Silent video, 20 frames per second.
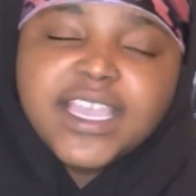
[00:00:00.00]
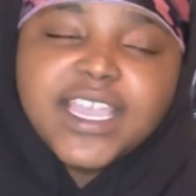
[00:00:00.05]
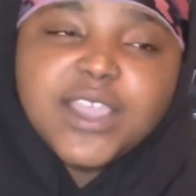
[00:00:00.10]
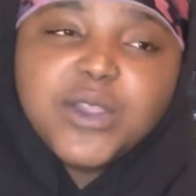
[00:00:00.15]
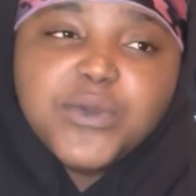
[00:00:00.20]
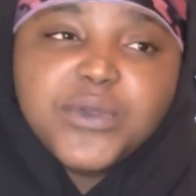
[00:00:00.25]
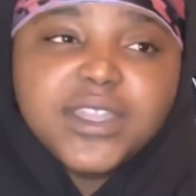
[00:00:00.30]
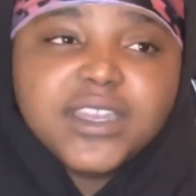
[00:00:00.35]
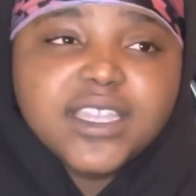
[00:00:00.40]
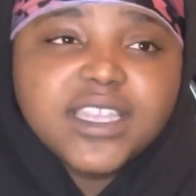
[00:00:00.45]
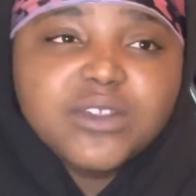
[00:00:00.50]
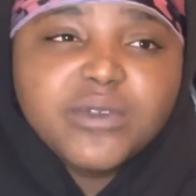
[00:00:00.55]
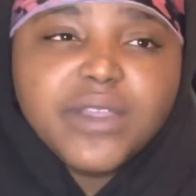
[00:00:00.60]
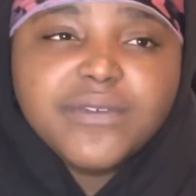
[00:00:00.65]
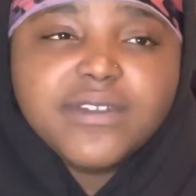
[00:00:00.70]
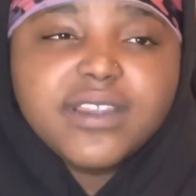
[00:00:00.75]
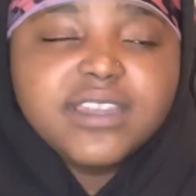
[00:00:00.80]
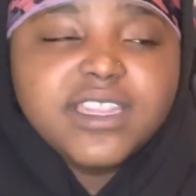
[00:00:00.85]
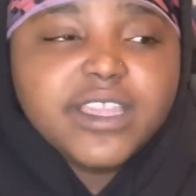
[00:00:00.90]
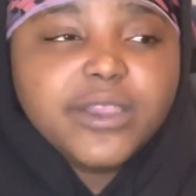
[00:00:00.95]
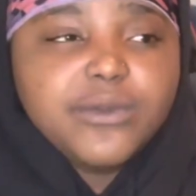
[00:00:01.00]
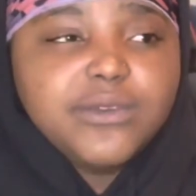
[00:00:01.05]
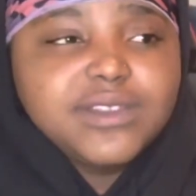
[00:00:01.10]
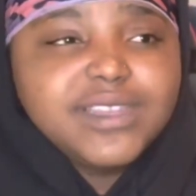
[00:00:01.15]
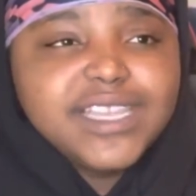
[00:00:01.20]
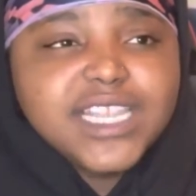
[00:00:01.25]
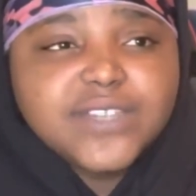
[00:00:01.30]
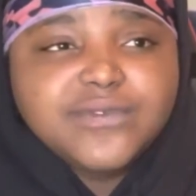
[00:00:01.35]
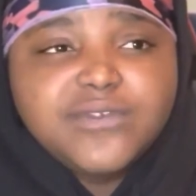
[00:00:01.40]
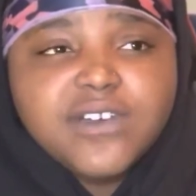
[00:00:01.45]
And we ended up get away from that nigga. We
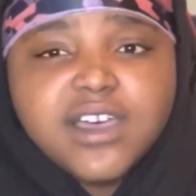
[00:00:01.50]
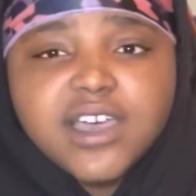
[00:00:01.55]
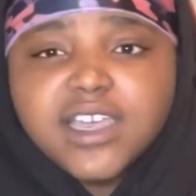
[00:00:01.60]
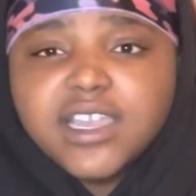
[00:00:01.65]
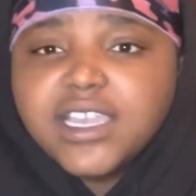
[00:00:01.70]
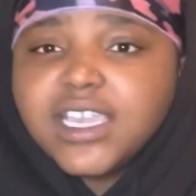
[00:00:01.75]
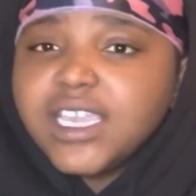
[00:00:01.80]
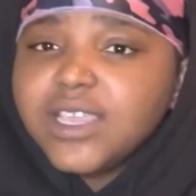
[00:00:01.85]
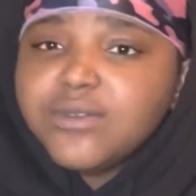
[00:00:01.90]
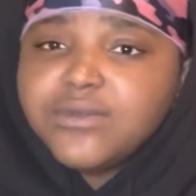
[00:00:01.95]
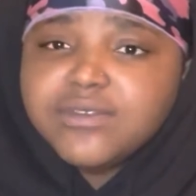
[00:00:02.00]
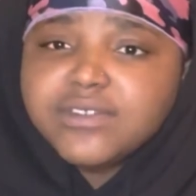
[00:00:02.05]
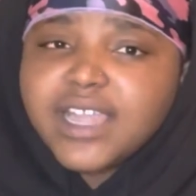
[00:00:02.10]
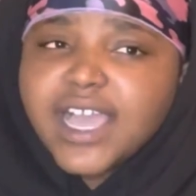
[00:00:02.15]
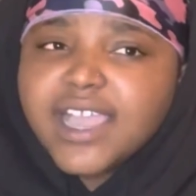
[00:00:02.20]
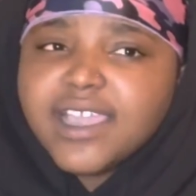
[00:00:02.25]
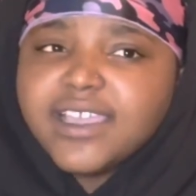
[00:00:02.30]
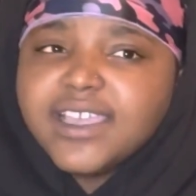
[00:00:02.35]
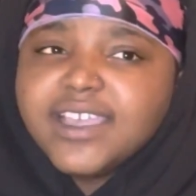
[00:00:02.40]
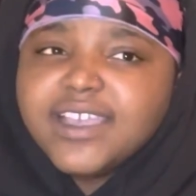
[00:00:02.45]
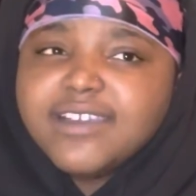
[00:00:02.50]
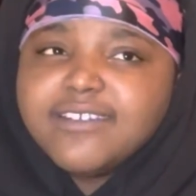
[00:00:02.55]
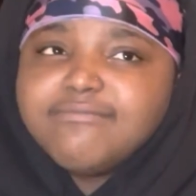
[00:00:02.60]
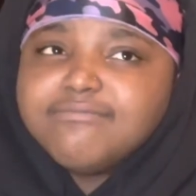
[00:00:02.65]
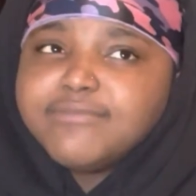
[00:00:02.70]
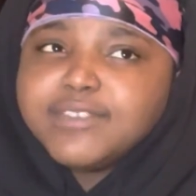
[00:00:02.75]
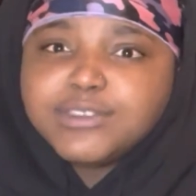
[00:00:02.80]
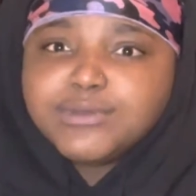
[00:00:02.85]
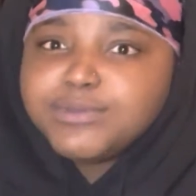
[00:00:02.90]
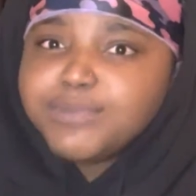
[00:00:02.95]
was as fuck. And we like,
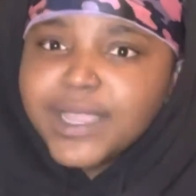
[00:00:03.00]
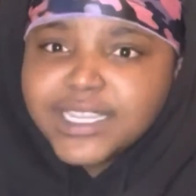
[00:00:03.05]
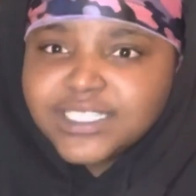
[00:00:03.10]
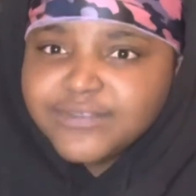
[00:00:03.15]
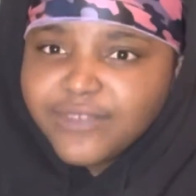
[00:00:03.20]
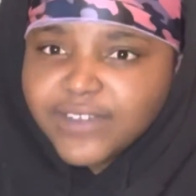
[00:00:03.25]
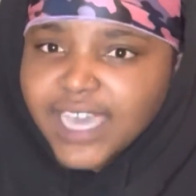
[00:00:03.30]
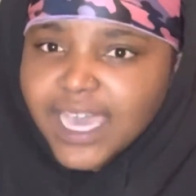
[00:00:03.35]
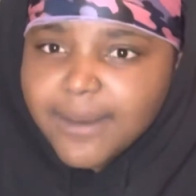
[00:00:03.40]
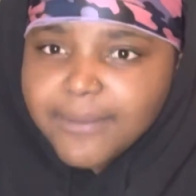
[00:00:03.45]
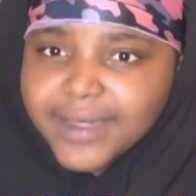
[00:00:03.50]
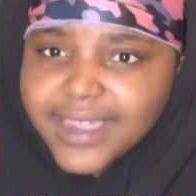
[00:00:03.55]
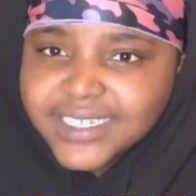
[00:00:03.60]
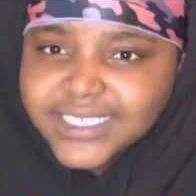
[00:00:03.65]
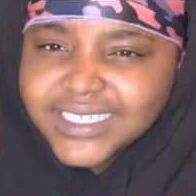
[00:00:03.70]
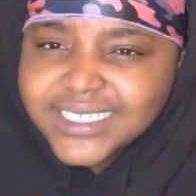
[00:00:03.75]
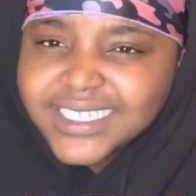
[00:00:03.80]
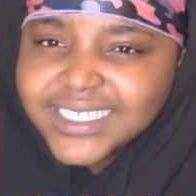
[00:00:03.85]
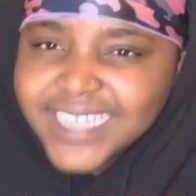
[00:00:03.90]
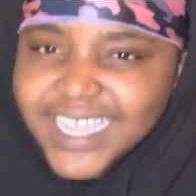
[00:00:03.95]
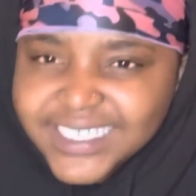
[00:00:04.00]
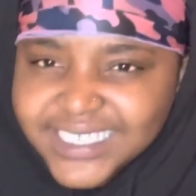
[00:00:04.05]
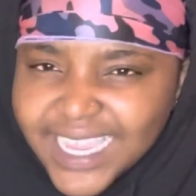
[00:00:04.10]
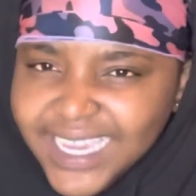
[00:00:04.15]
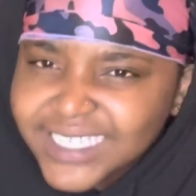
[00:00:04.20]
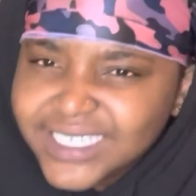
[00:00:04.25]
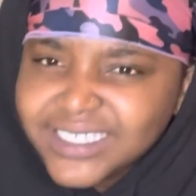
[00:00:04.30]
bitch, we basically forgot about that shit till the next day.